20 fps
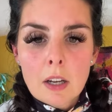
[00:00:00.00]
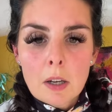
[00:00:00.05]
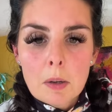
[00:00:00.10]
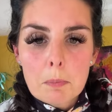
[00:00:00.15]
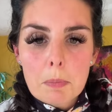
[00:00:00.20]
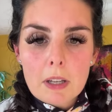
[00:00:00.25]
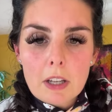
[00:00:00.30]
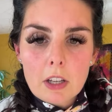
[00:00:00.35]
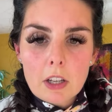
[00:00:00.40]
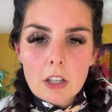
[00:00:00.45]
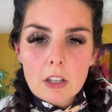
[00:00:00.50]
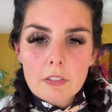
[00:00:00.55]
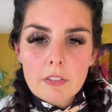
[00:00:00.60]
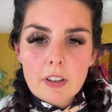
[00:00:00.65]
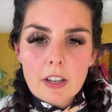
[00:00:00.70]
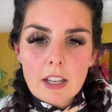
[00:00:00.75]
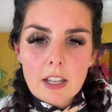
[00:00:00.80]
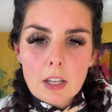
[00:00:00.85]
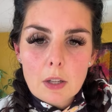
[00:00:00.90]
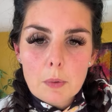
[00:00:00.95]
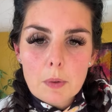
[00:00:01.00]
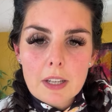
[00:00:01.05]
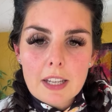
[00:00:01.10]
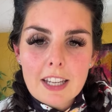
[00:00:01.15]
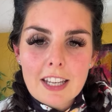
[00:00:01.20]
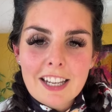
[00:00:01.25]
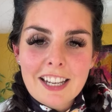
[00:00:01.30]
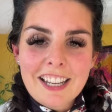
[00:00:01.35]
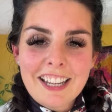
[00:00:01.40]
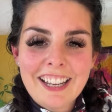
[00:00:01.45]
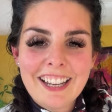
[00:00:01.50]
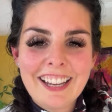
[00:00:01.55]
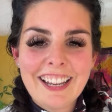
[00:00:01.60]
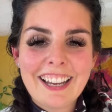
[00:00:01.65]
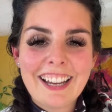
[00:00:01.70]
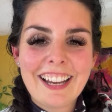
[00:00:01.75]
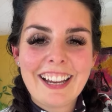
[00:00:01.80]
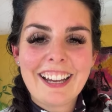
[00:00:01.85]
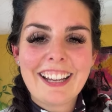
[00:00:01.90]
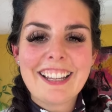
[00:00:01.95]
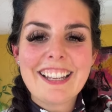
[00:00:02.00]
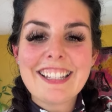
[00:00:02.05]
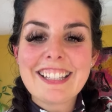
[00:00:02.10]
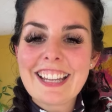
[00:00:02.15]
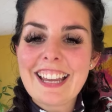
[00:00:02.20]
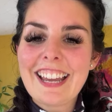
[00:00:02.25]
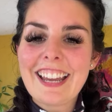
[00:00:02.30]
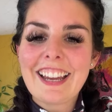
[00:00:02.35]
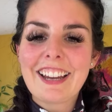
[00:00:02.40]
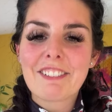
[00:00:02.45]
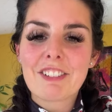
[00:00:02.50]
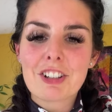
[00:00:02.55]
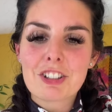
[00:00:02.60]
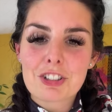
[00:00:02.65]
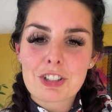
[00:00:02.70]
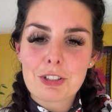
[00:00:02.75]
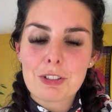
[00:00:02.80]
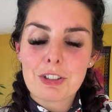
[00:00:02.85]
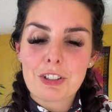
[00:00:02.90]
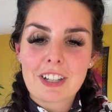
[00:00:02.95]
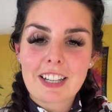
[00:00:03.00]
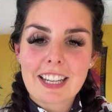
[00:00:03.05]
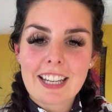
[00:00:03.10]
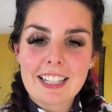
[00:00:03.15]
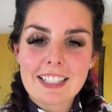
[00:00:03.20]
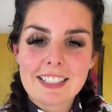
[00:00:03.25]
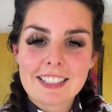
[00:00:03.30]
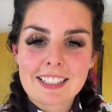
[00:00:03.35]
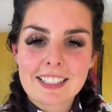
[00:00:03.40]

Bit early for Halloween. Is it? I've got 2 young kids.